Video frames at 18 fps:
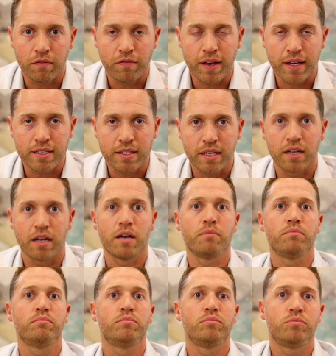fix it
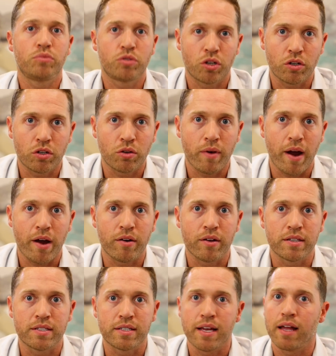up, turn
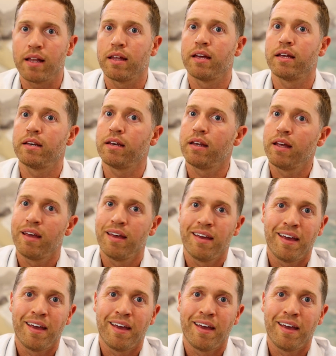around and sell it,